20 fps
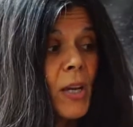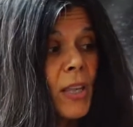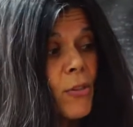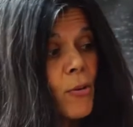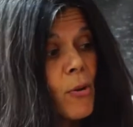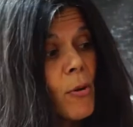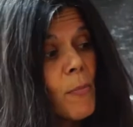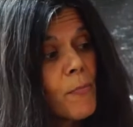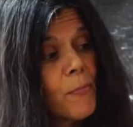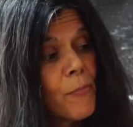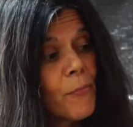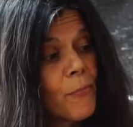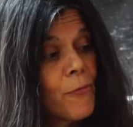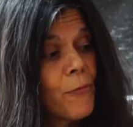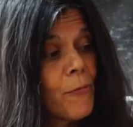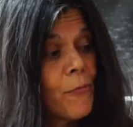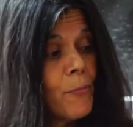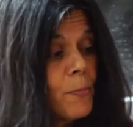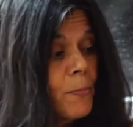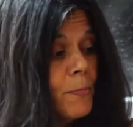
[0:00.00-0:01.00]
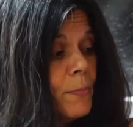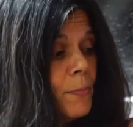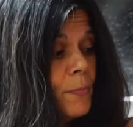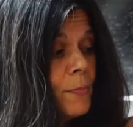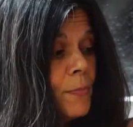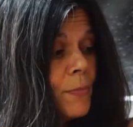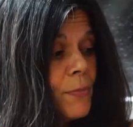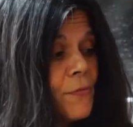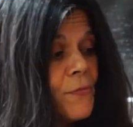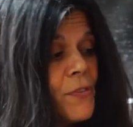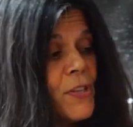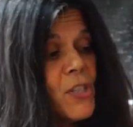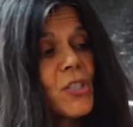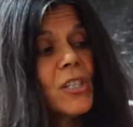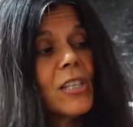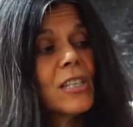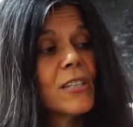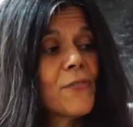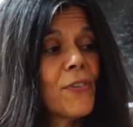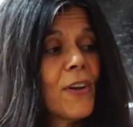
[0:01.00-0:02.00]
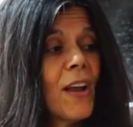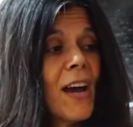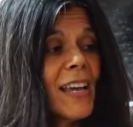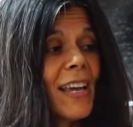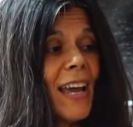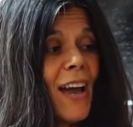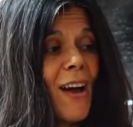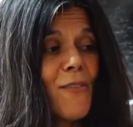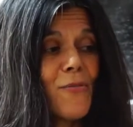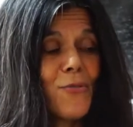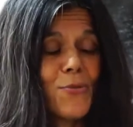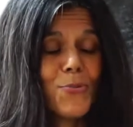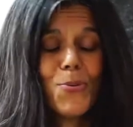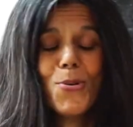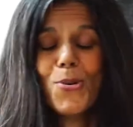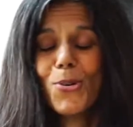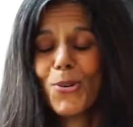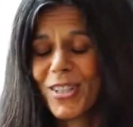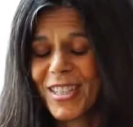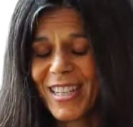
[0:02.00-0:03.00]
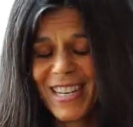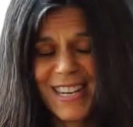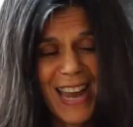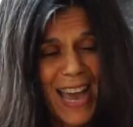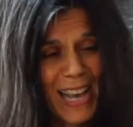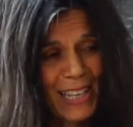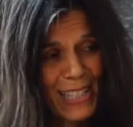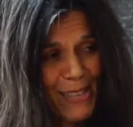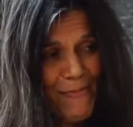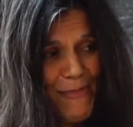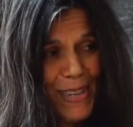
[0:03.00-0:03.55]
There are fishes flying out of the water next to me,